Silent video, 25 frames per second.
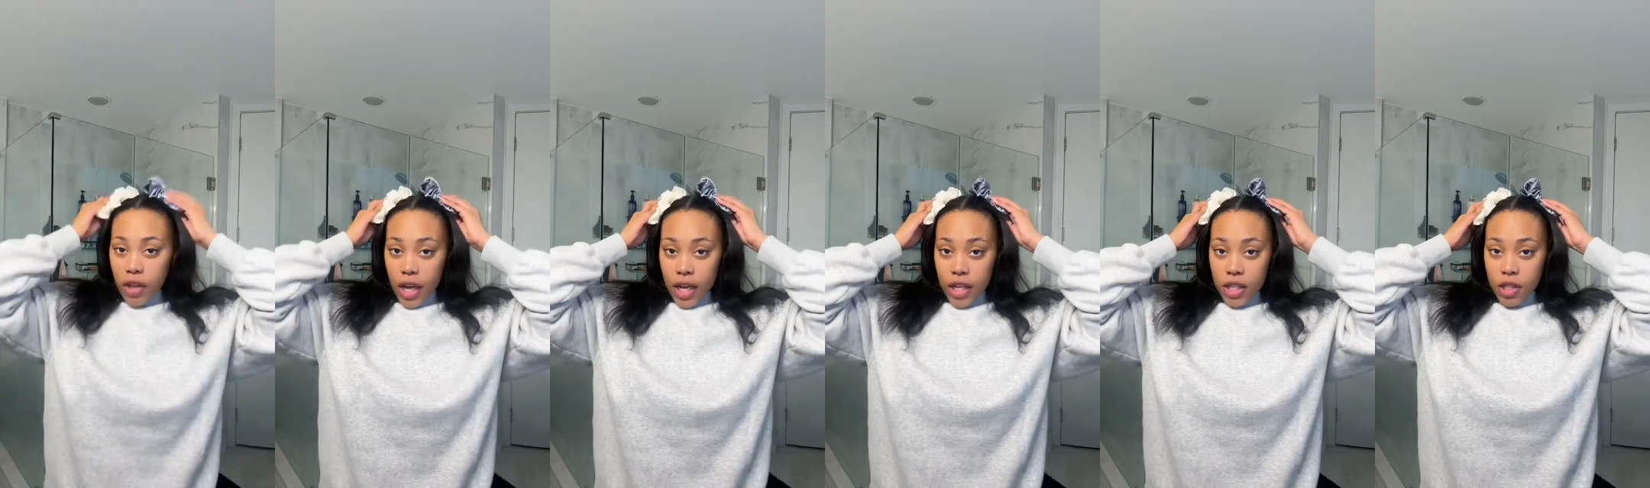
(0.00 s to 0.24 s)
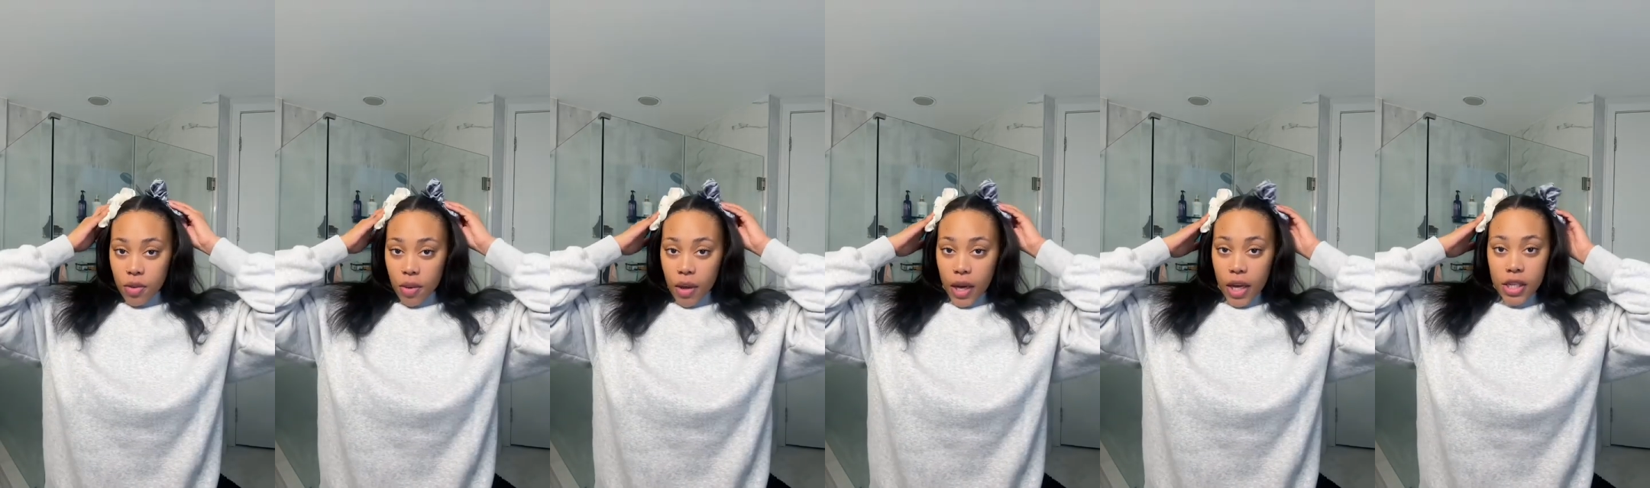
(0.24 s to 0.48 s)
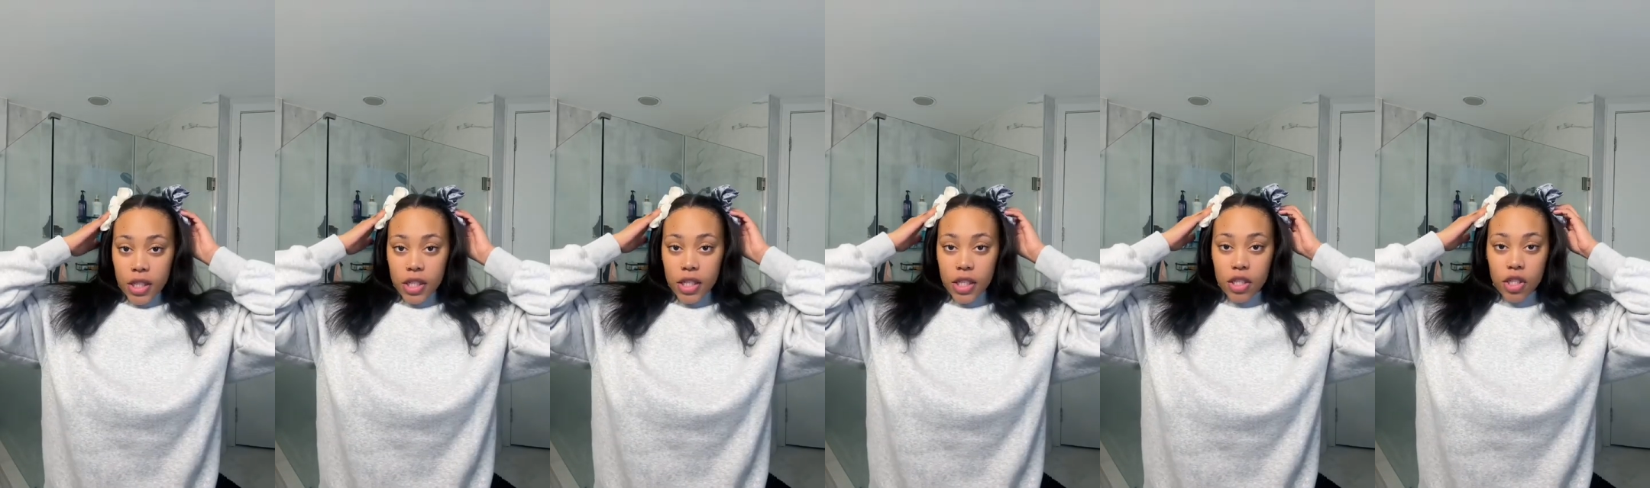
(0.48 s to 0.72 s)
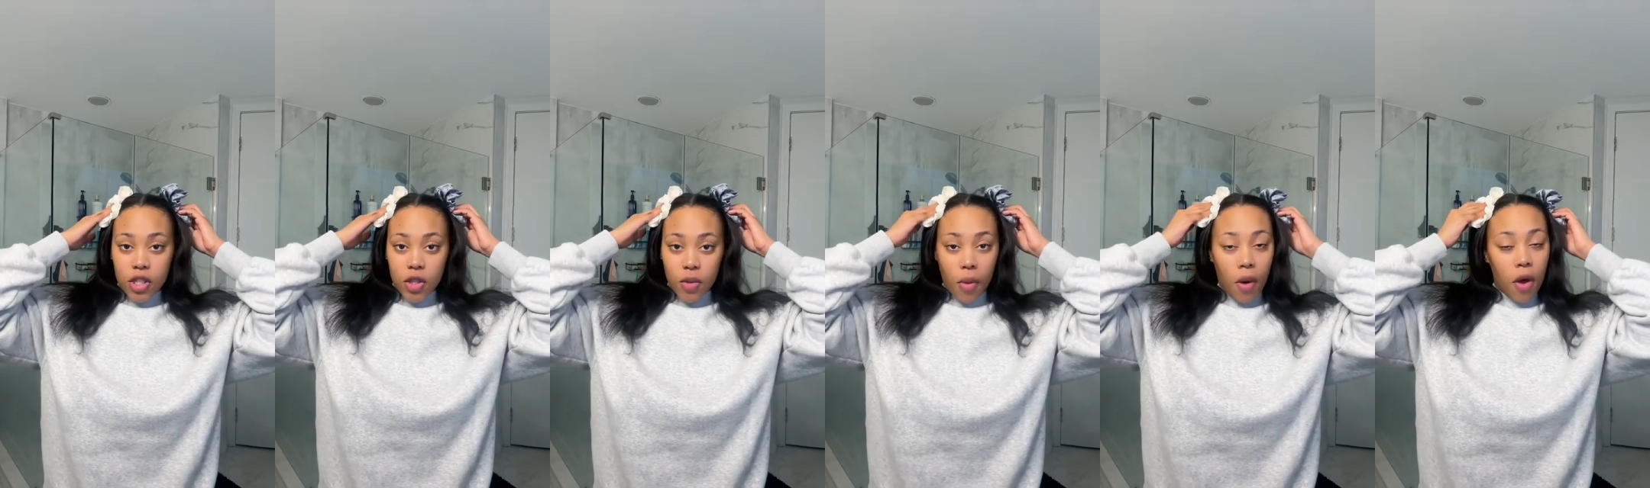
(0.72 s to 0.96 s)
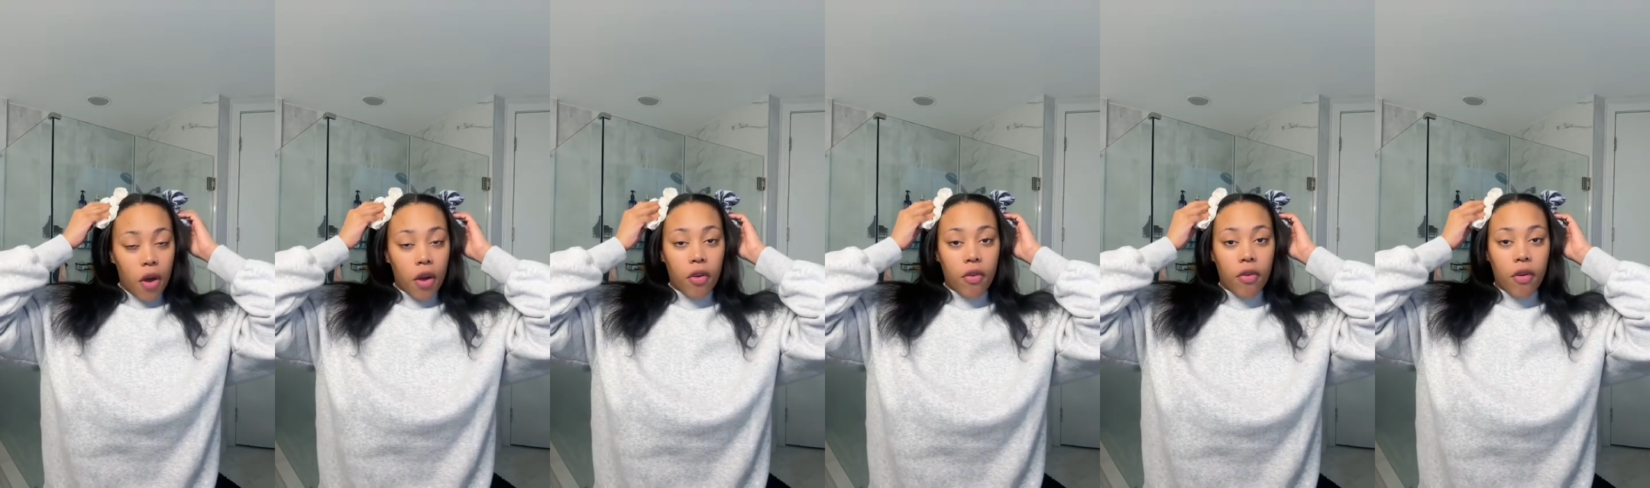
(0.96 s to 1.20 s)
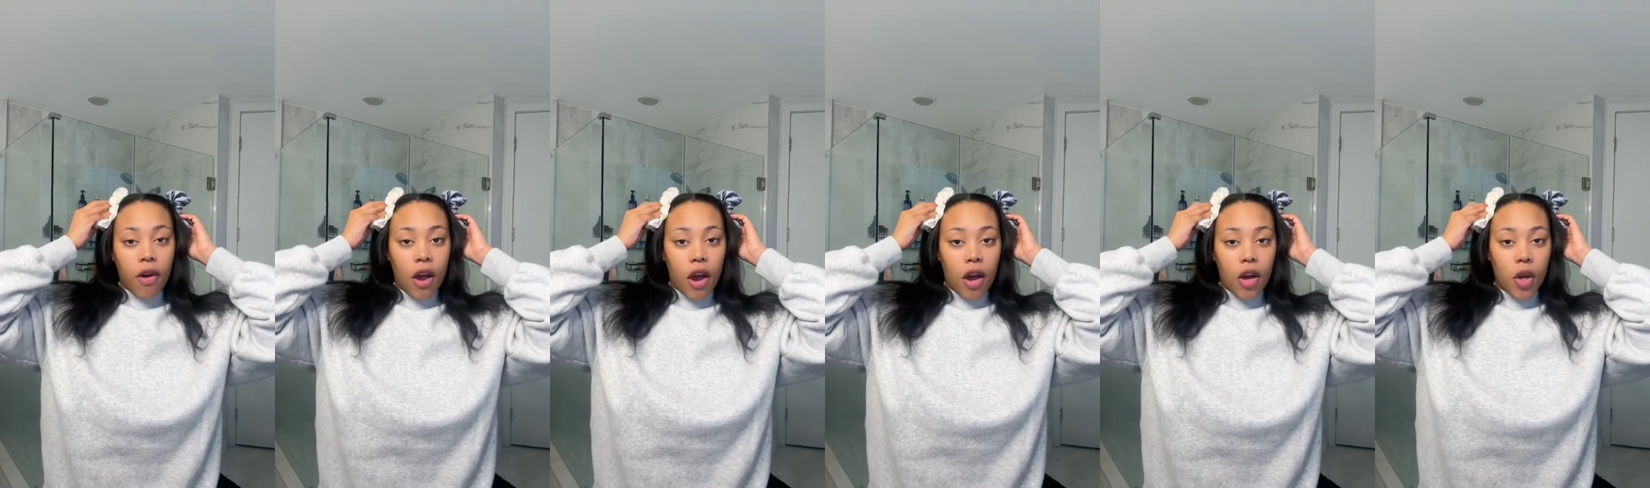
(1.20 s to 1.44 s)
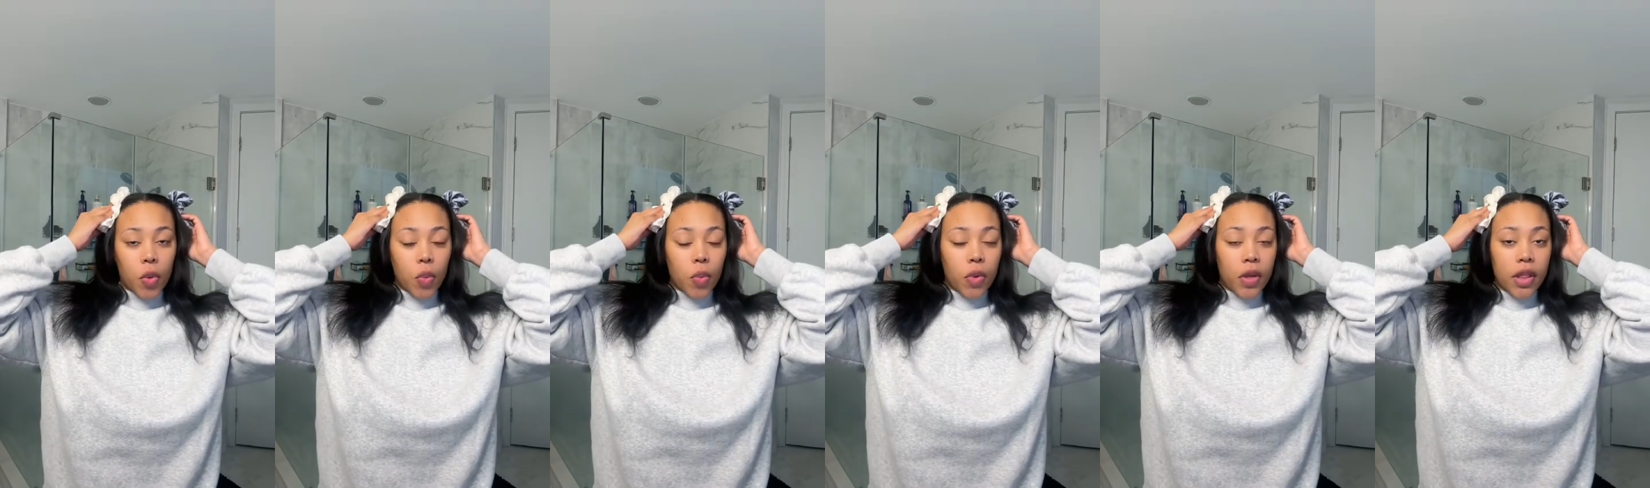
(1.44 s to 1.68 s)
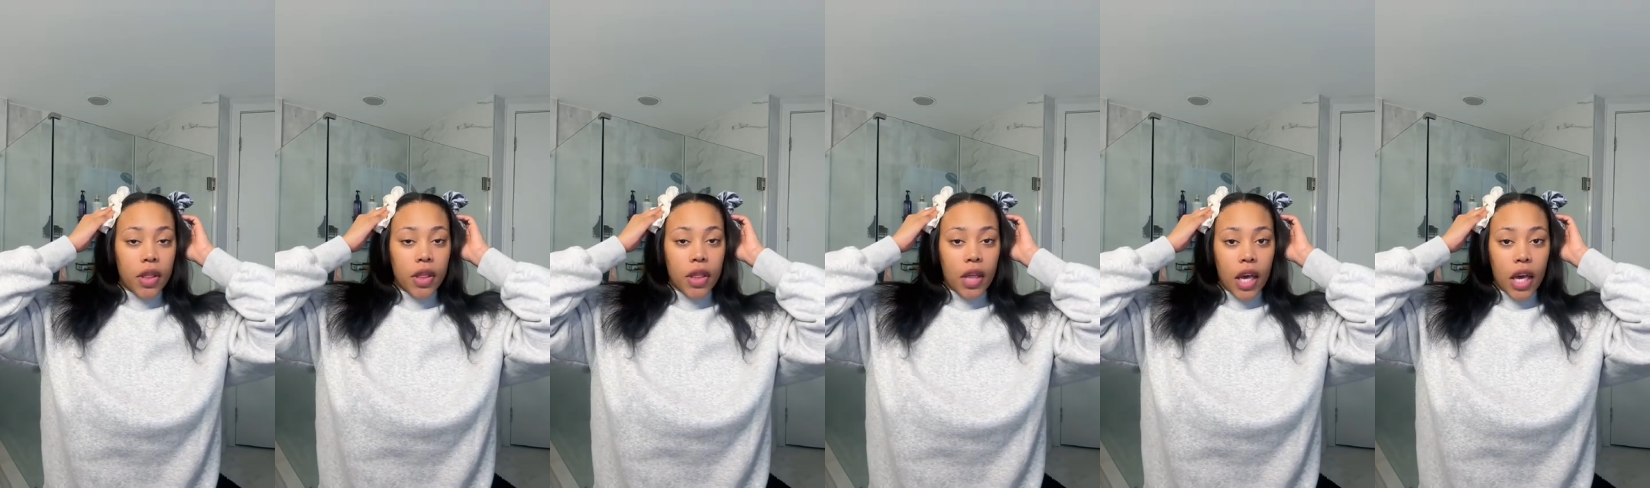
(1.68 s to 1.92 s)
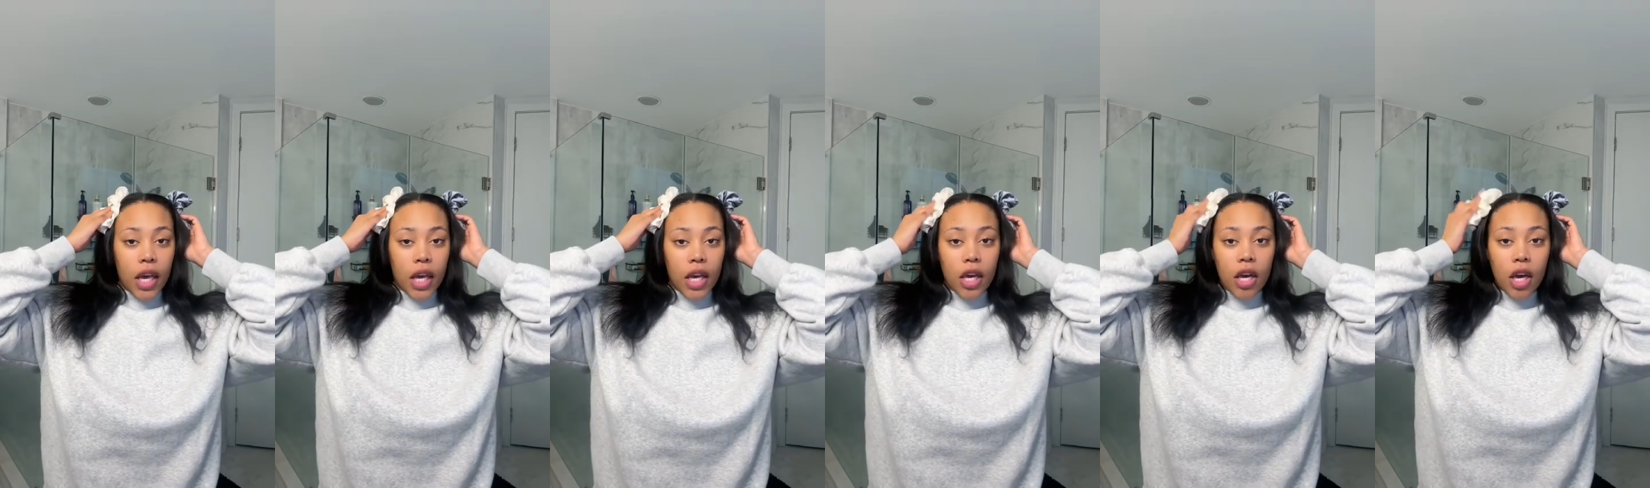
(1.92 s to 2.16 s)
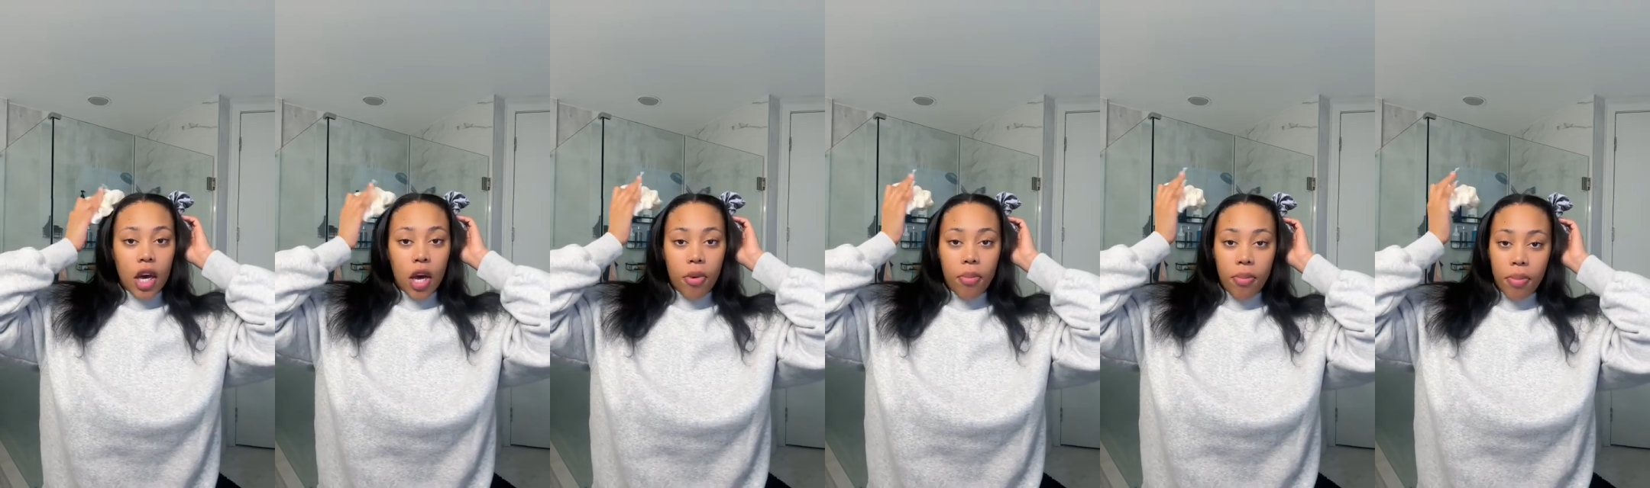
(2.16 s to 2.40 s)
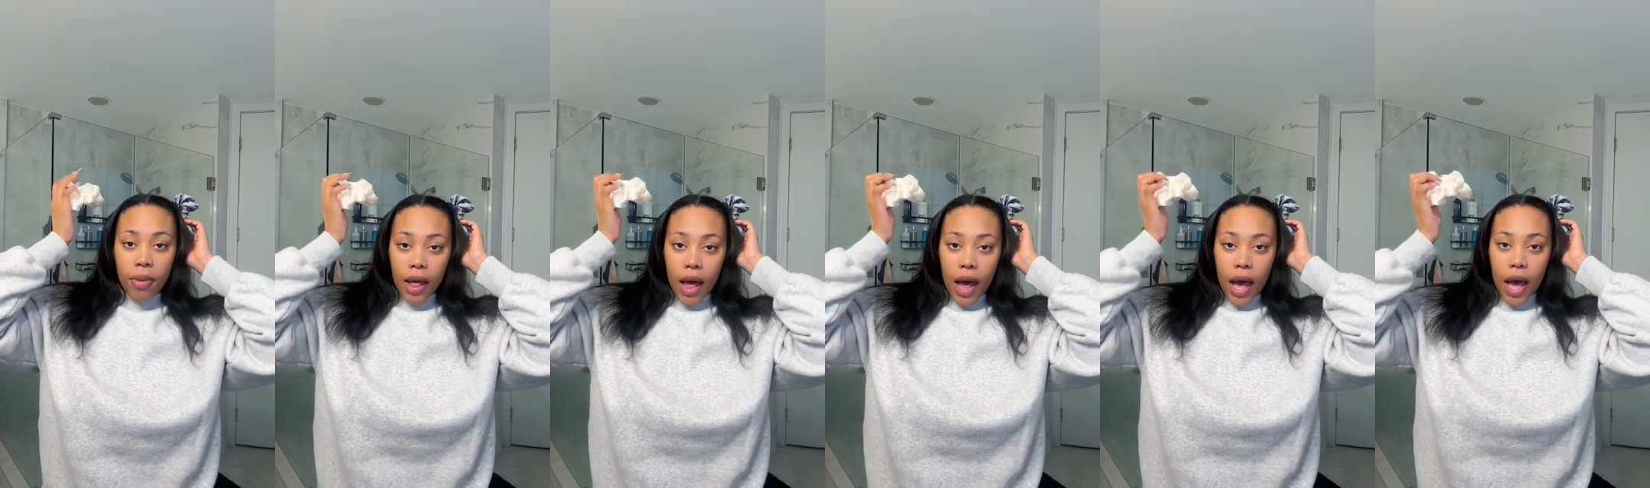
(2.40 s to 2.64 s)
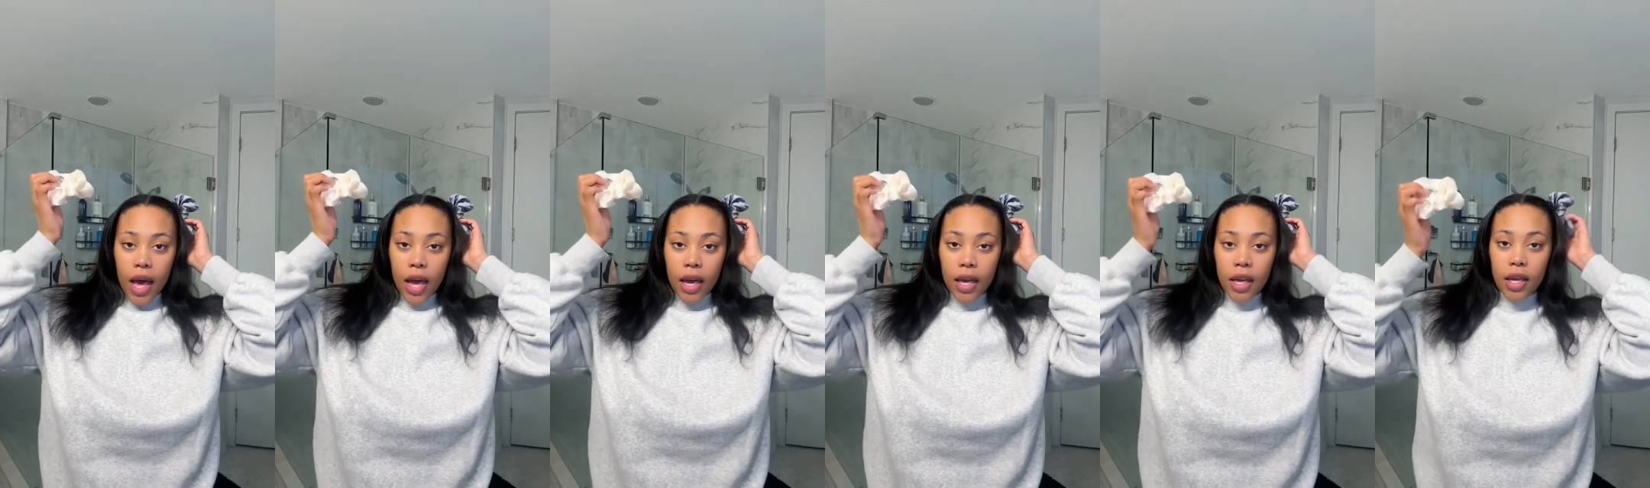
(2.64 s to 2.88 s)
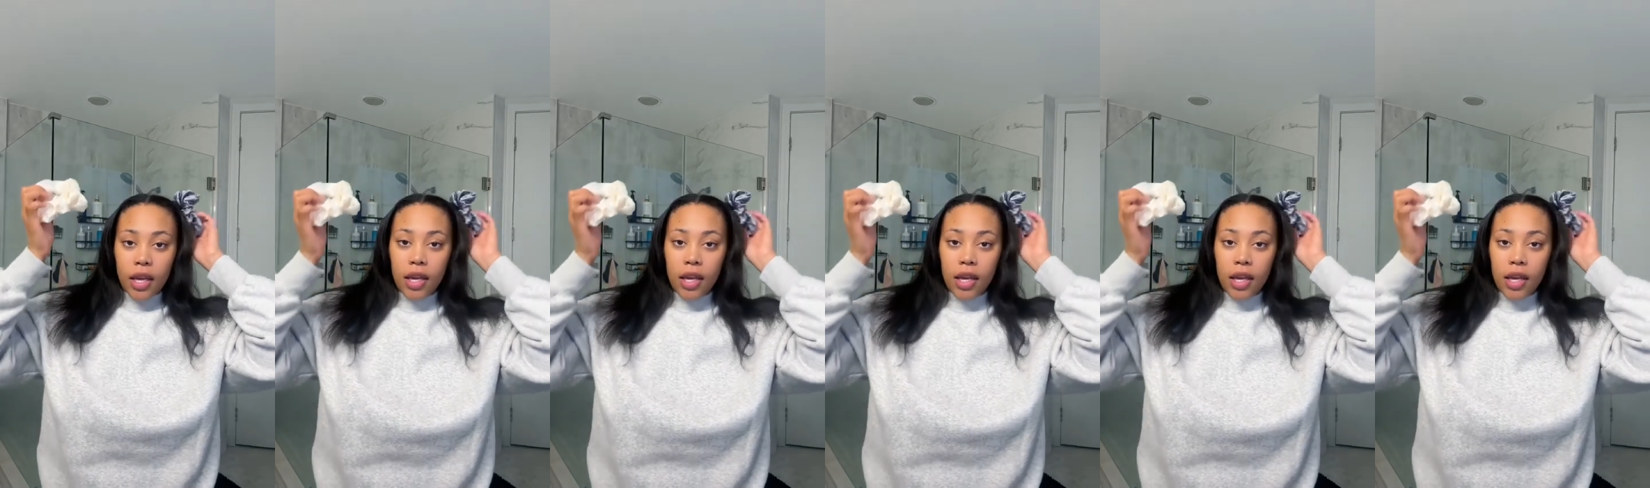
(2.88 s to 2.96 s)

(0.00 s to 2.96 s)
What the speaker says: why I tend to walk around with like a black